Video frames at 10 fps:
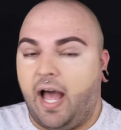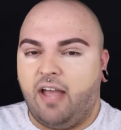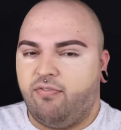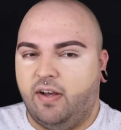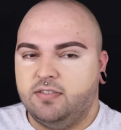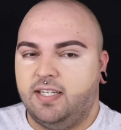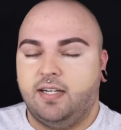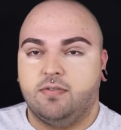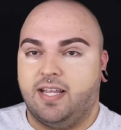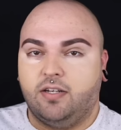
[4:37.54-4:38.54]
I felt it
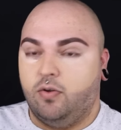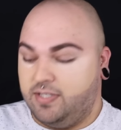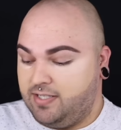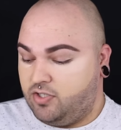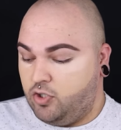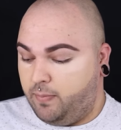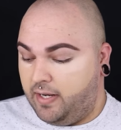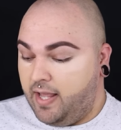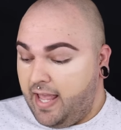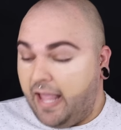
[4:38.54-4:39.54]
and I was like, no, this is
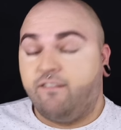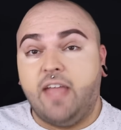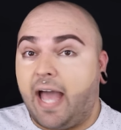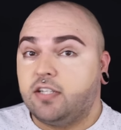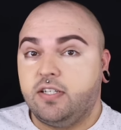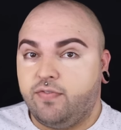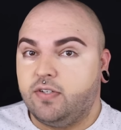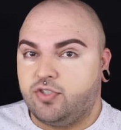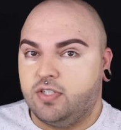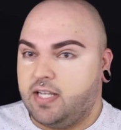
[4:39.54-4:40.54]
stupid. It actually
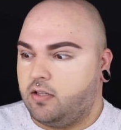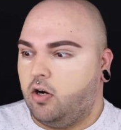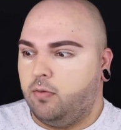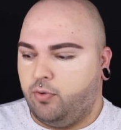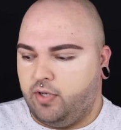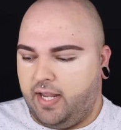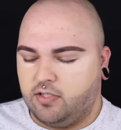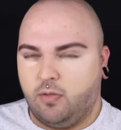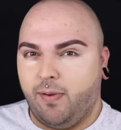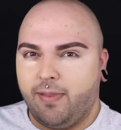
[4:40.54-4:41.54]
feels just like the hard-boiled
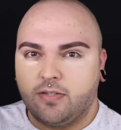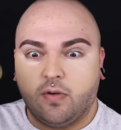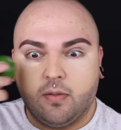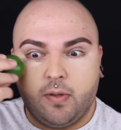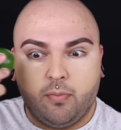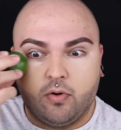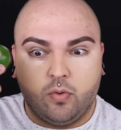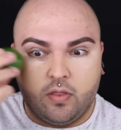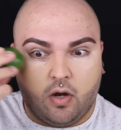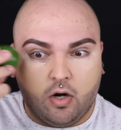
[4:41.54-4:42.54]
egg, so maybe that's why the people are
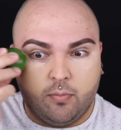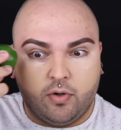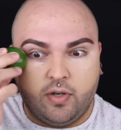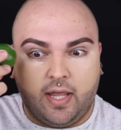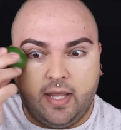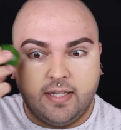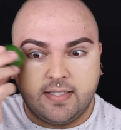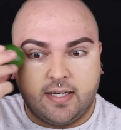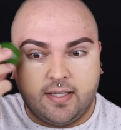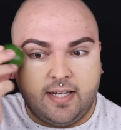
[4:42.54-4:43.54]
doing the hard-boiled egg
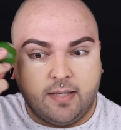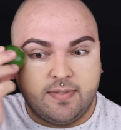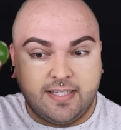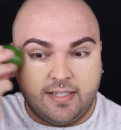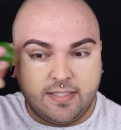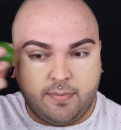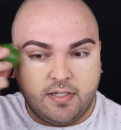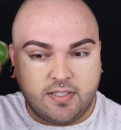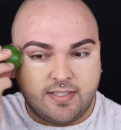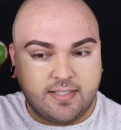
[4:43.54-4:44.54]
instead of the damn
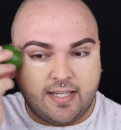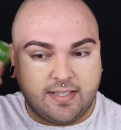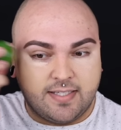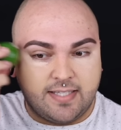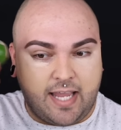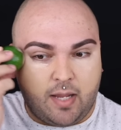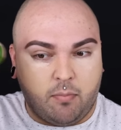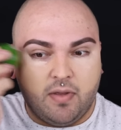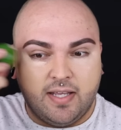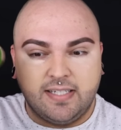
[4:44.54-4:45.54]
Silisponge because it's like the
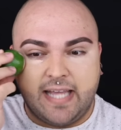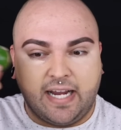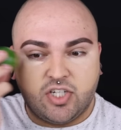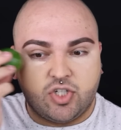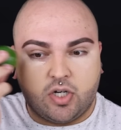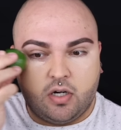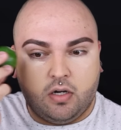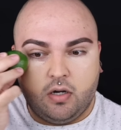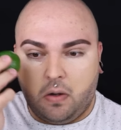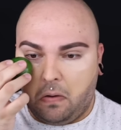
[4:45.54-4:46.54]
same
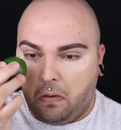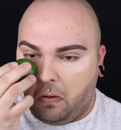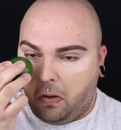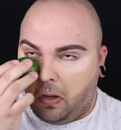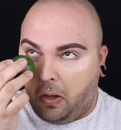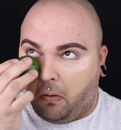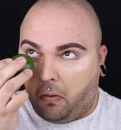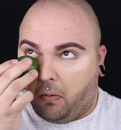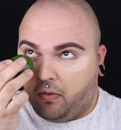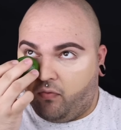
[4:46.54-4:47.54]
texture. I
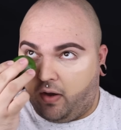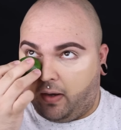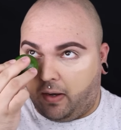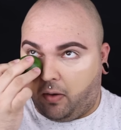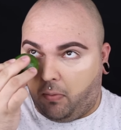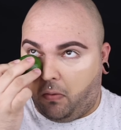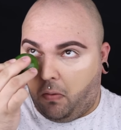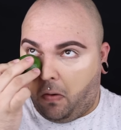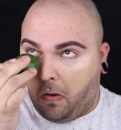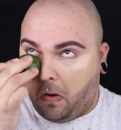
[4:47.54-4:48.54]
don't know, it's fucking
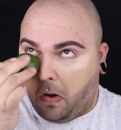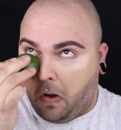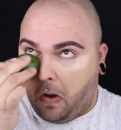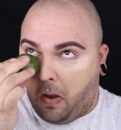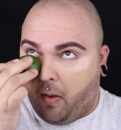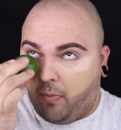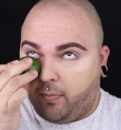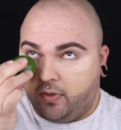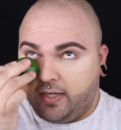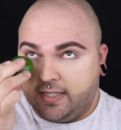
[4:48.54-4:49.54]
terrible.
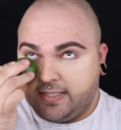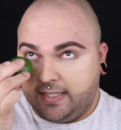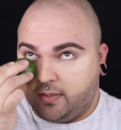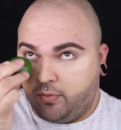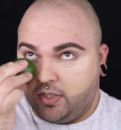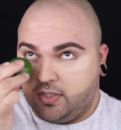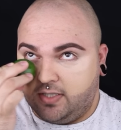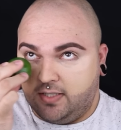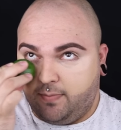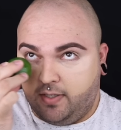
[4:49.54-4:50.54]
People need to stick to
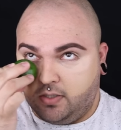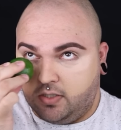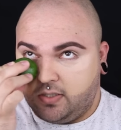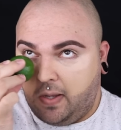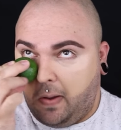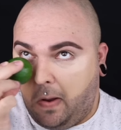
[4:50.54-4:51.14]
brushes and sponges.